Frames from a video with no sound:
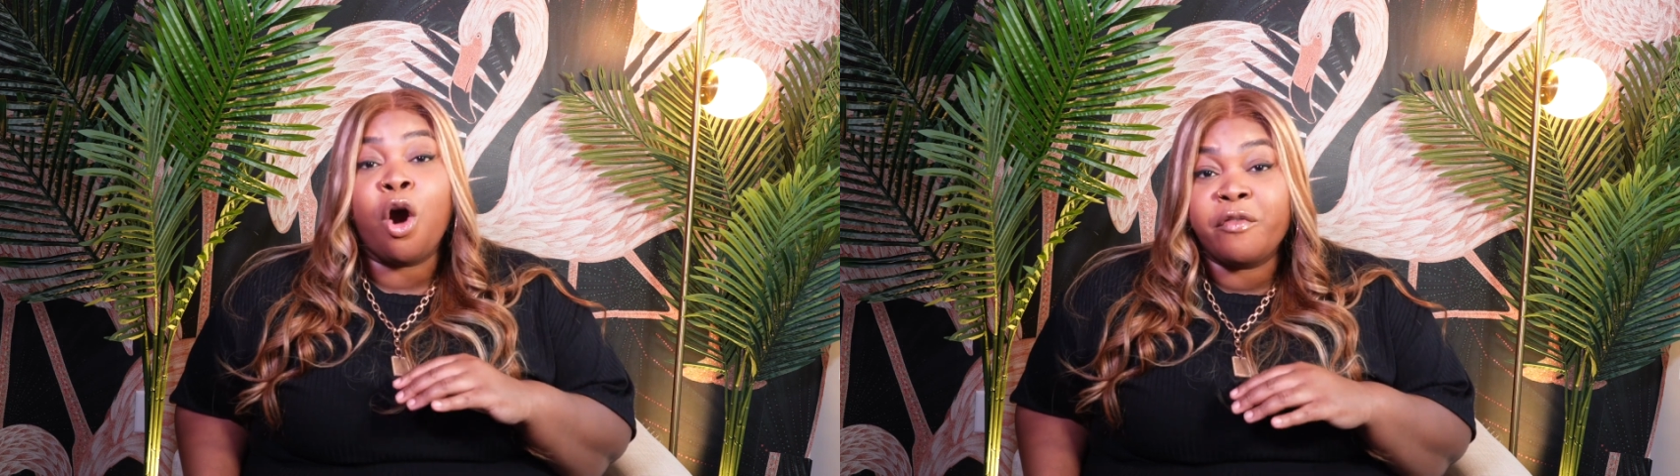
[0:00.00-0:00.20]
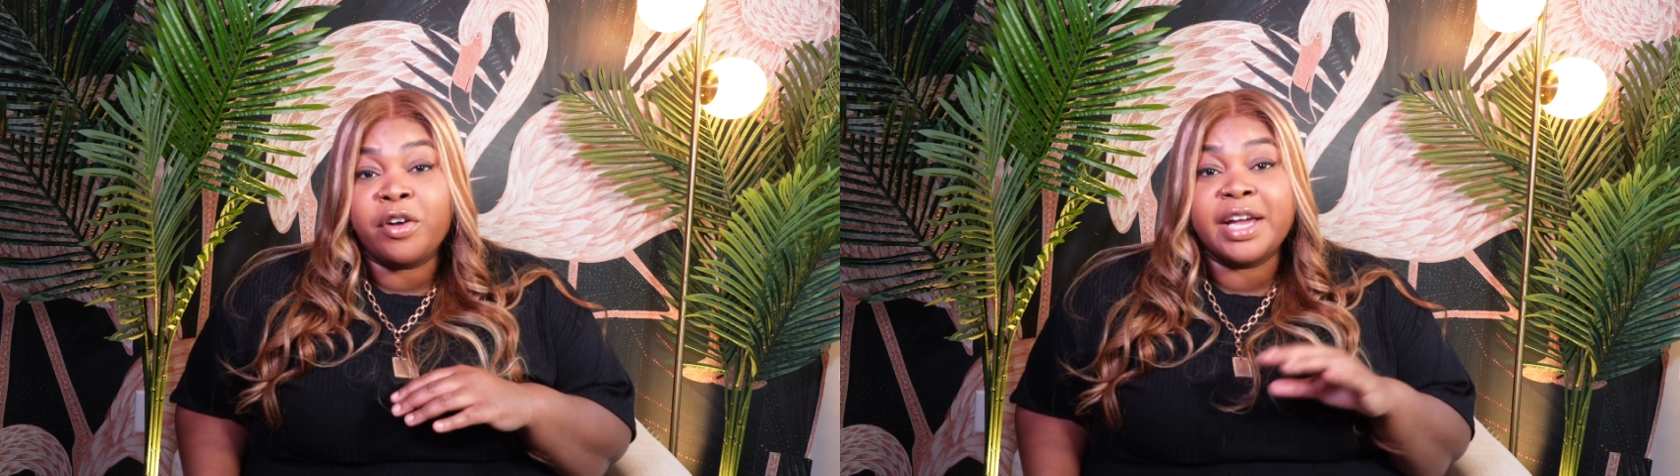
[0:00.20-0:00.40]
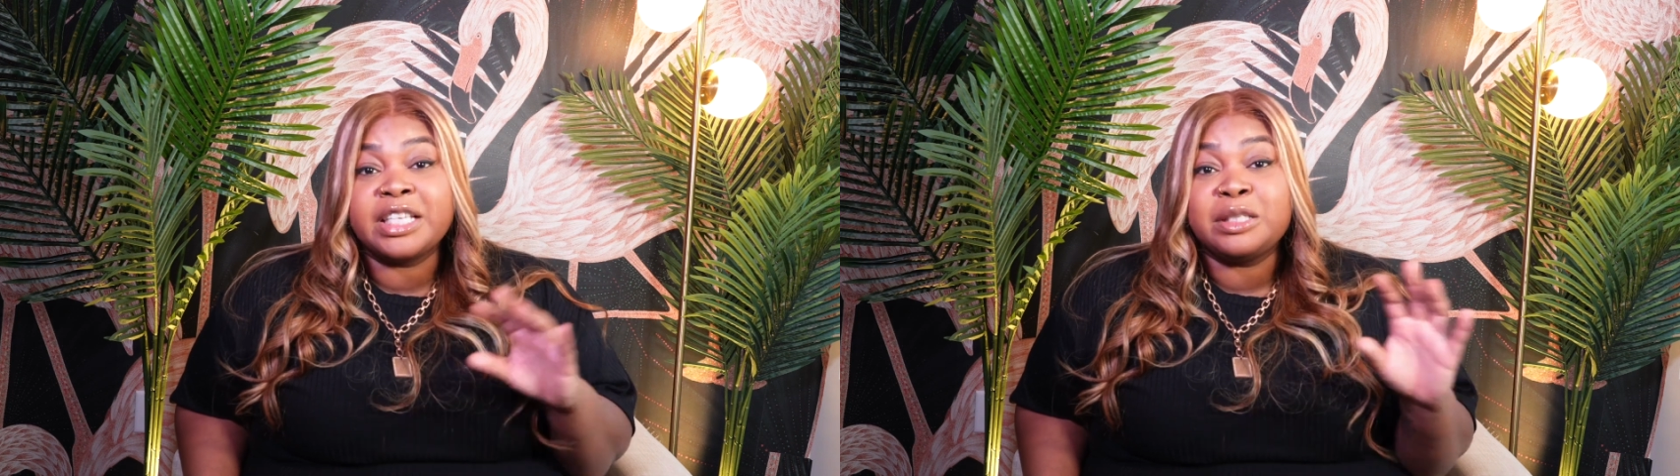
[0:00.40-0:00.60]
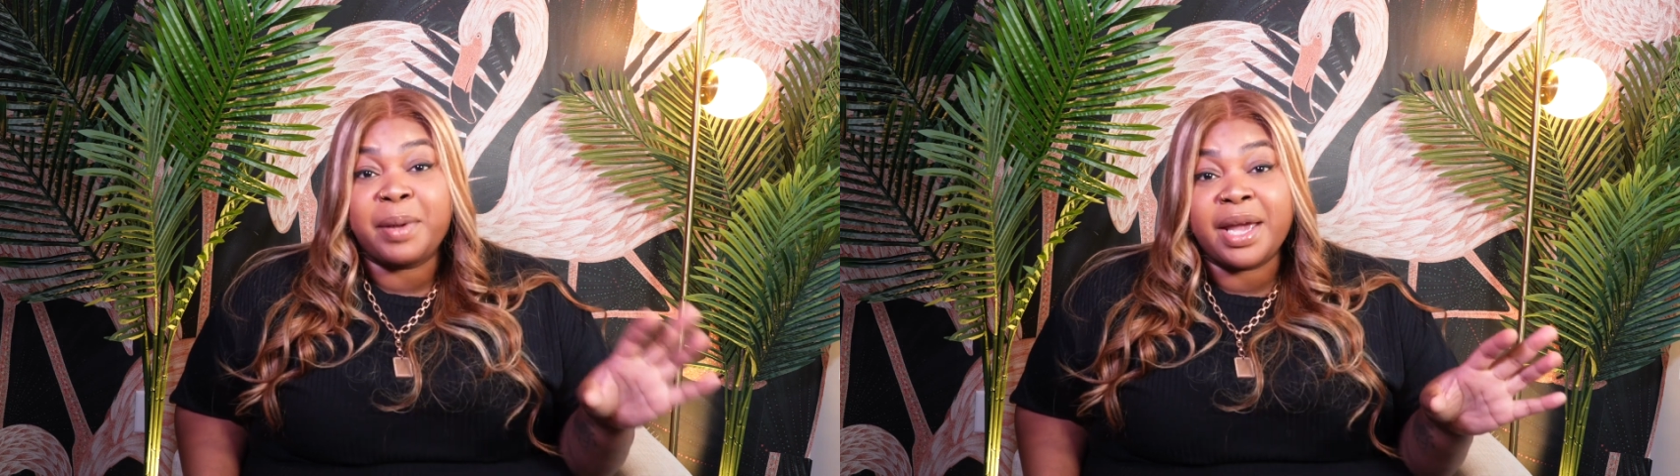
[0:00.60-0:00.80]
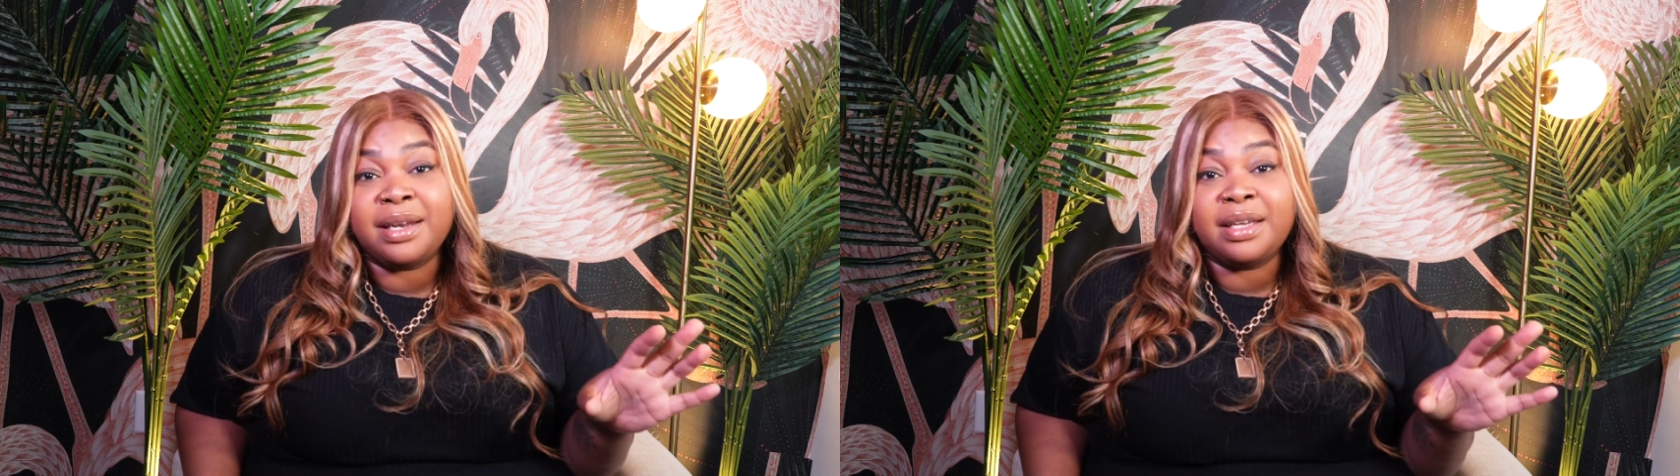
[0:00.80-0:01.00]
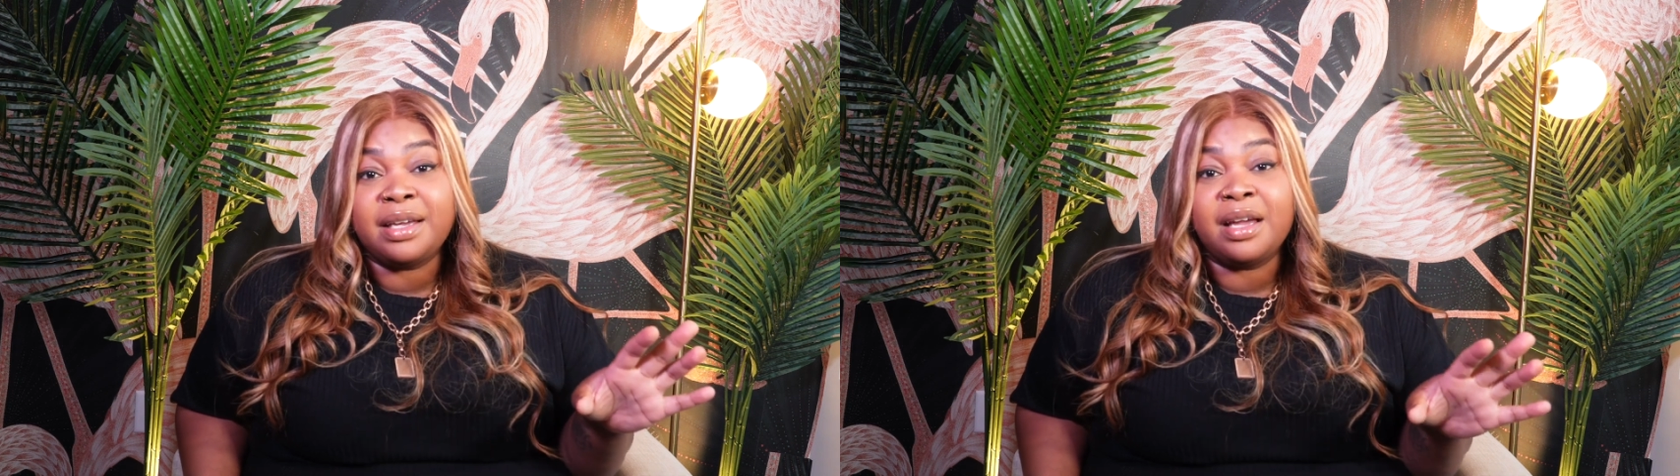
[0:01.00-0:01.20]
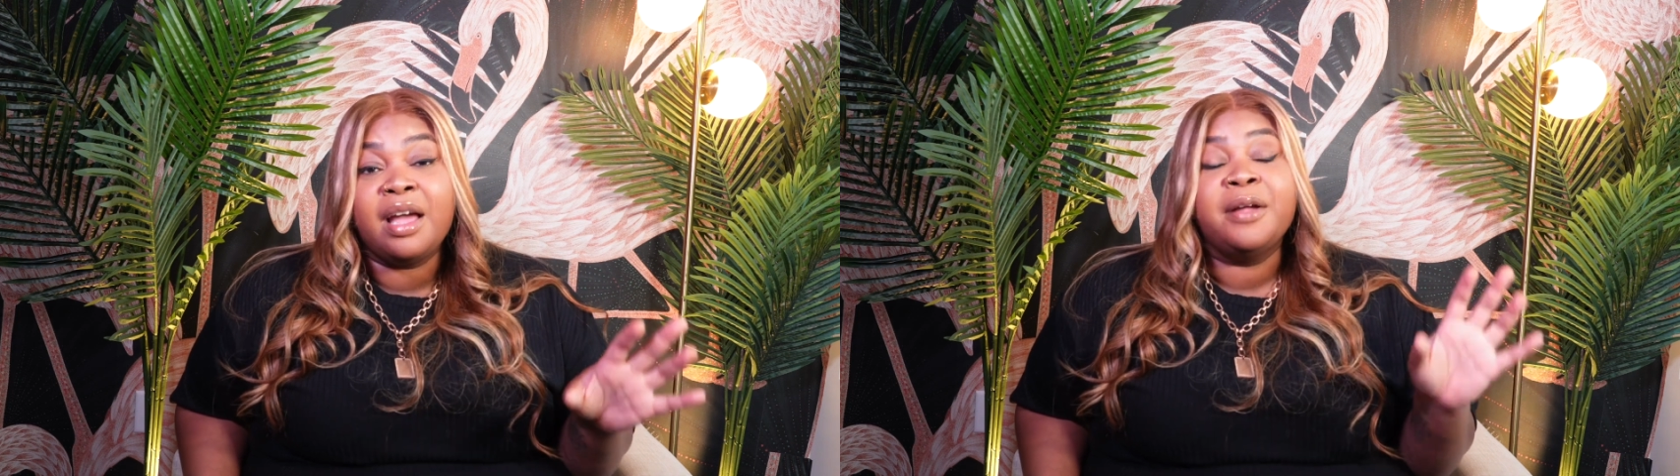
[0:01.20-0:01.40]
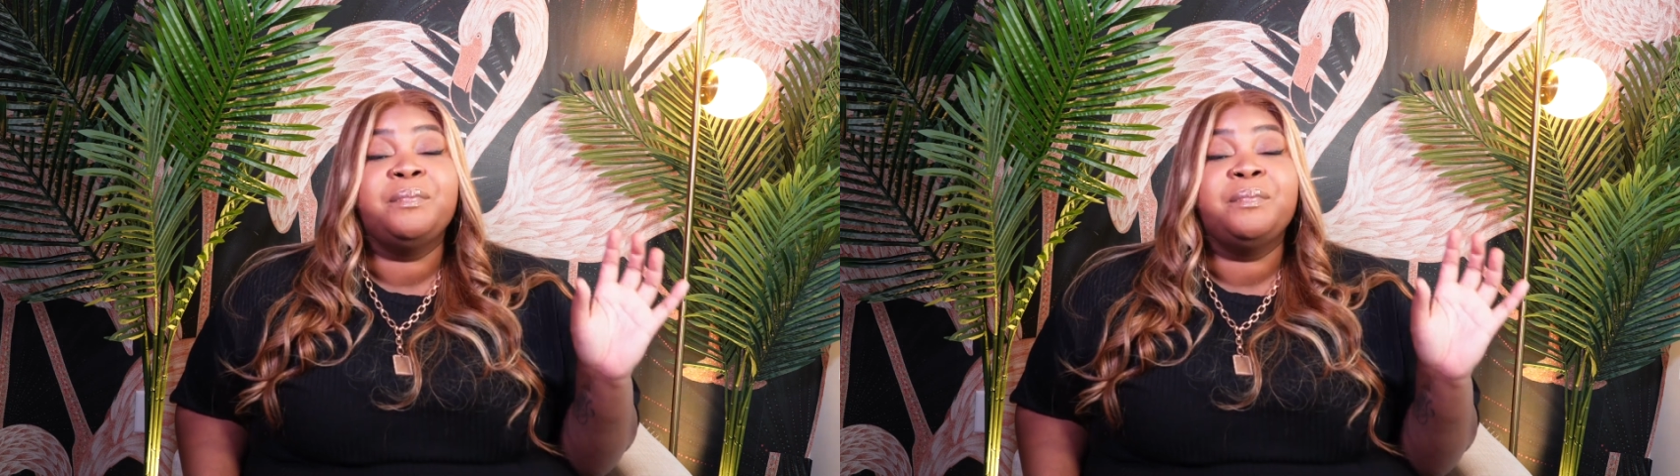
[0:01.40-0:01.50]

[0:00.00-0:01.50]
ever expanding